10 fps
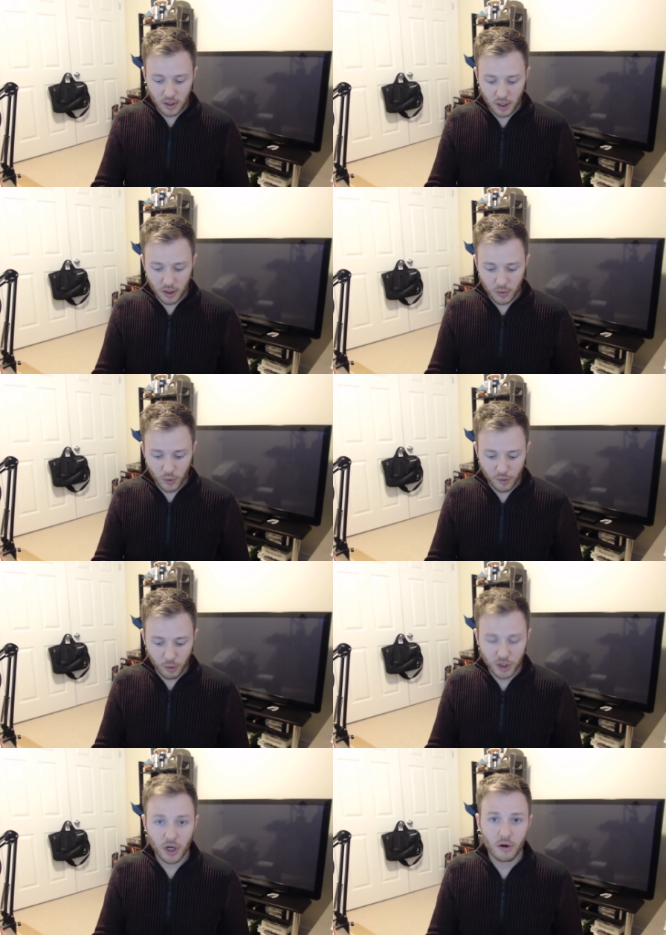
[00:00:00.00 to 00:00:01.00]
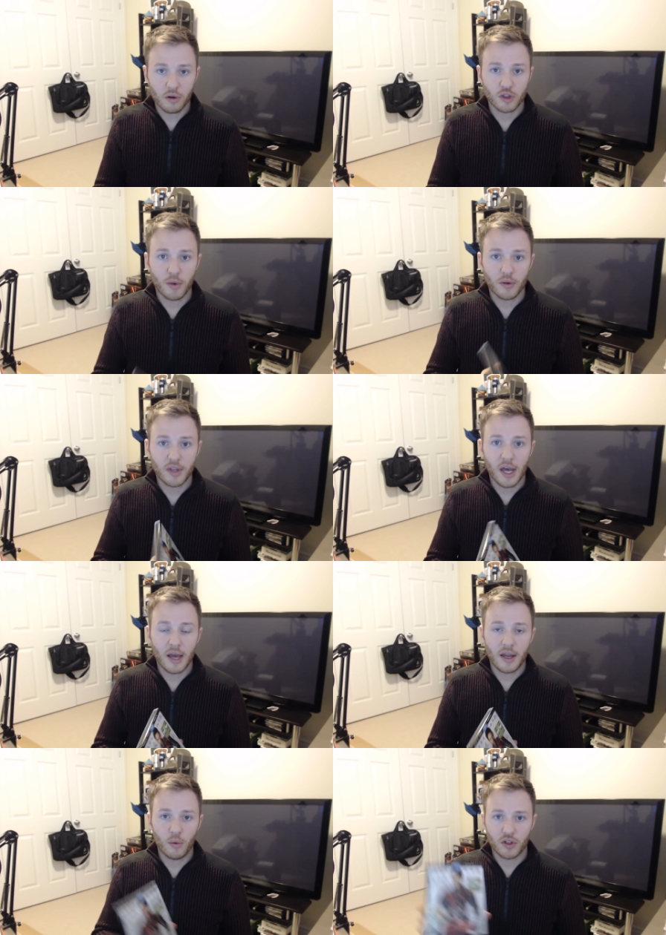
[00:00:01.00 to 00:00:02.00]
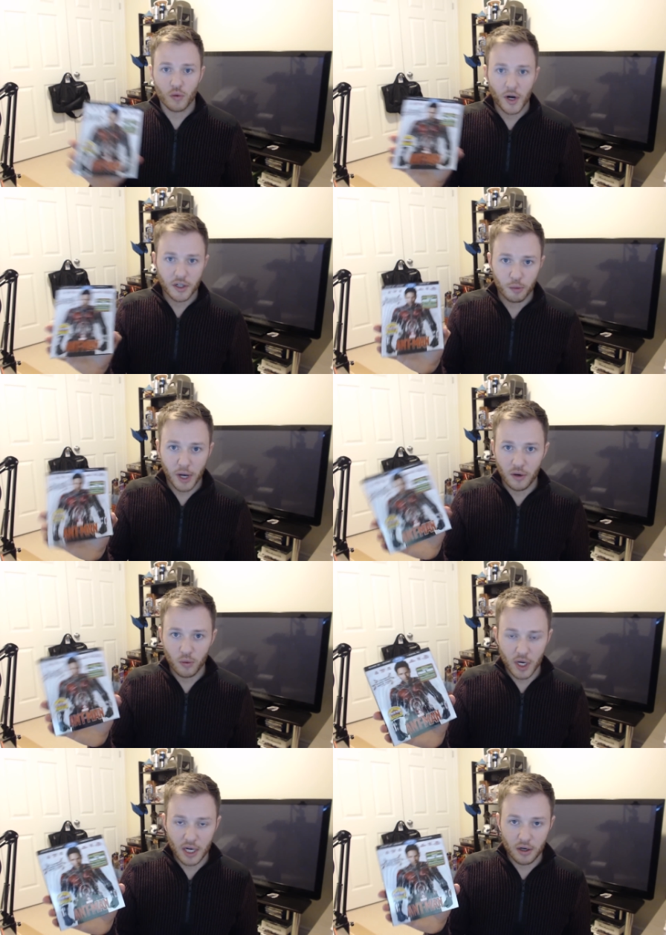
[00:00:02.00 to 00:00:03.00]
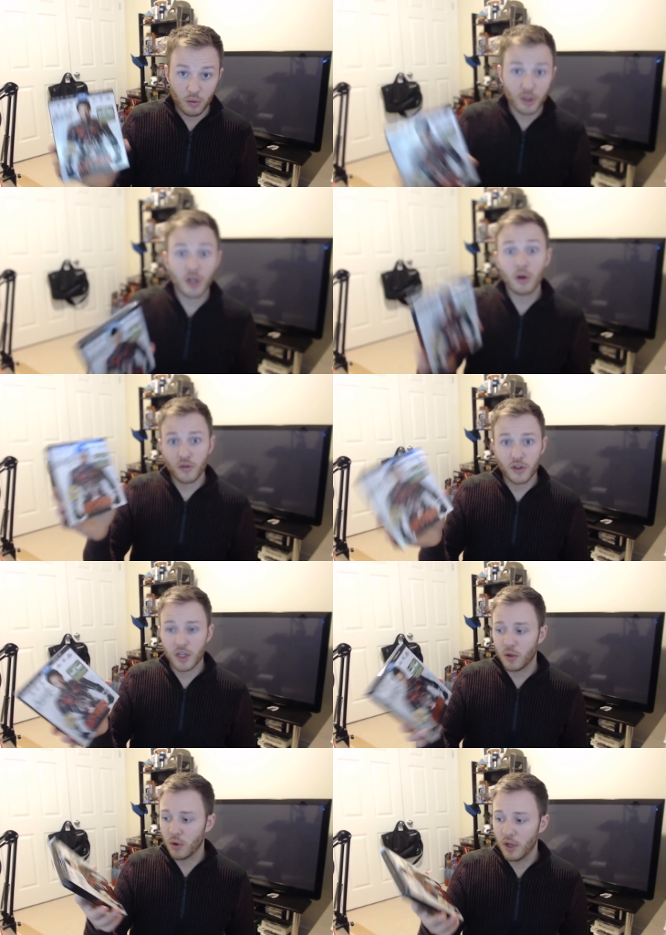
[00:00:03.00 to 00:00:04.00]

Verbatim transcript: Uh, we have a bunch of articles about that and what director Peyton Reed, who returns for the sequel,